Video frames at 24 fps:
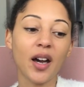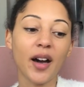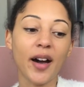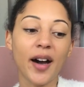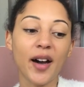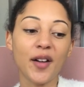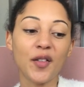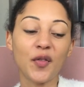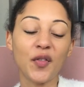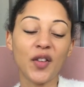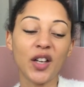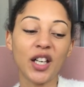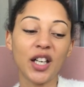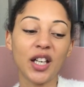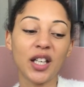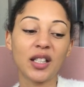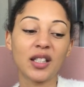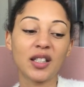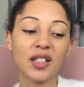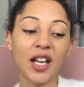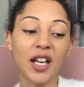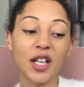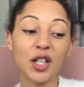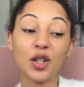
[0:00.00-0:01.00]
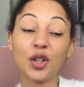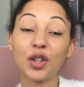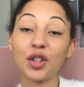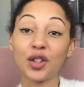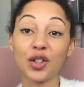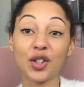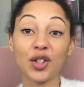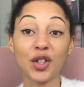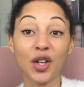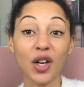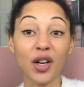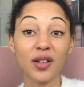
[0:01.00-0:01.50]
I figured that you could
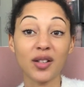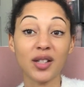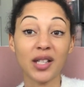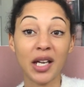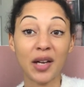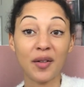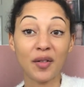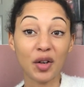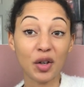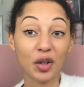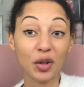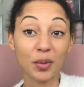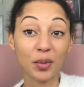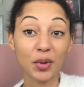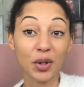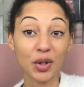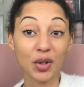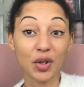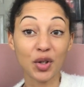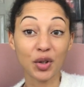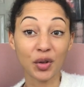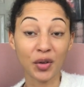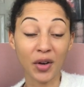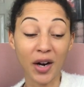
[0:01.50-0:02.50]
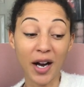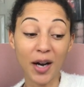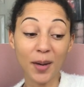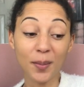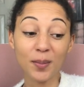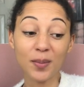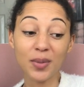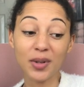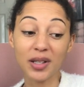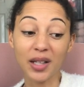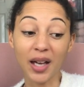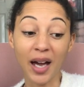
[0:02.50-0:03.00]
start saving up your
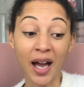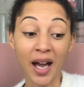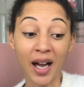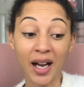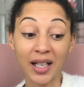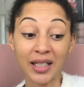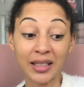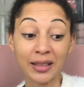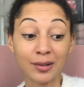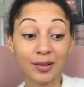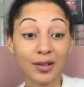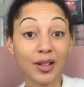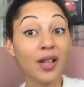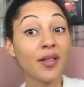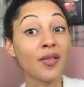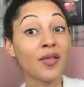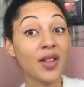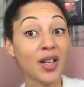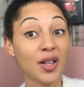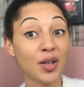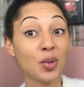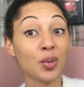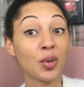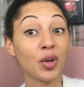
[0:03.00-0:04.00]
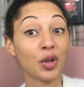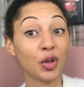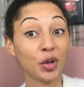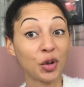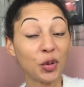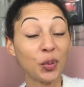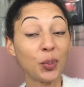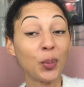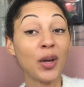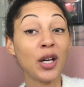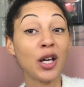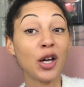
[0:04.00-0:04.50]
scraps, and this could
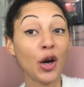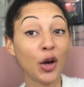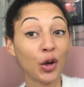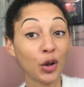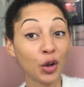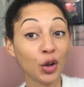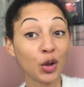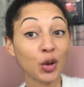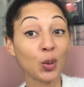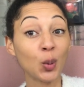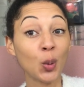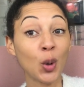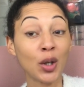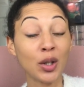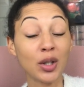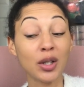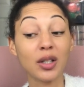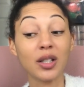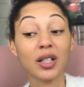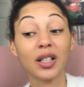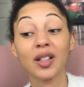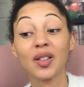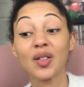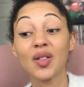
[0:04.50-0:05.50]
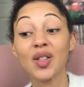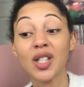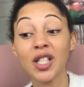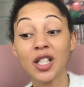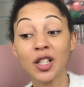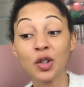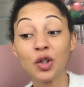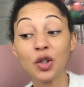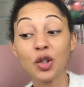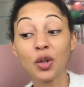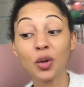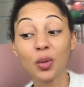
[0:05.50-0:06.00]
be a good one to
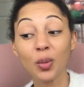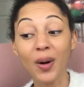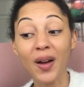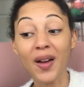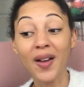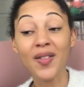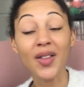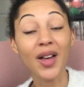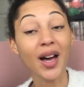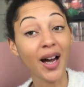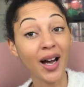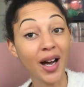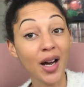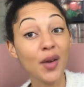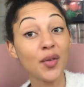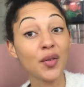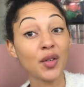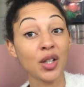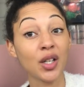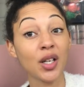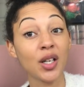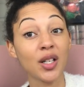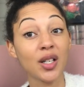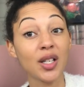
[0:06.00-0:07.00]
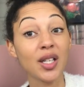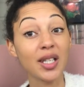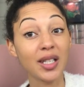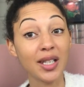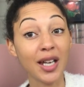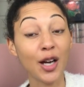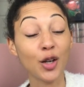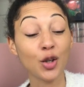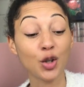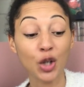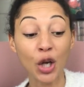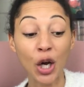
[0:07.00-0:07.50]
continue with after
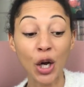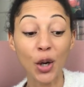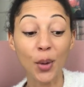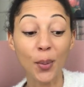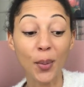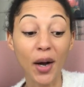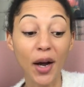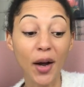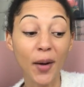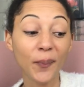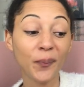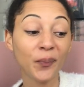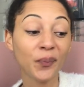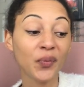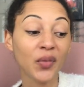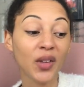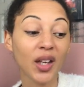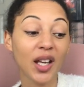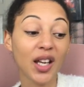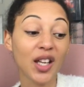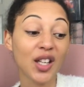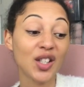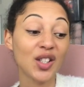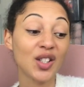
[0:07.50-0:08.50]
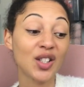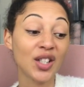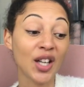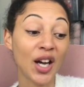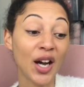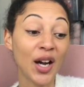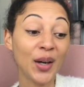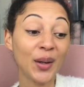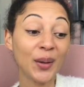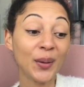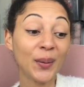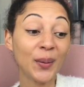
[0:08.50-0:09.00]
Stashtober.
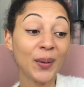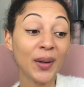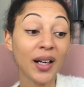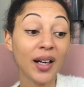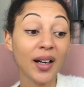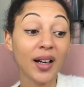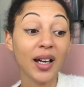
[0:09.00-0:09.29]
So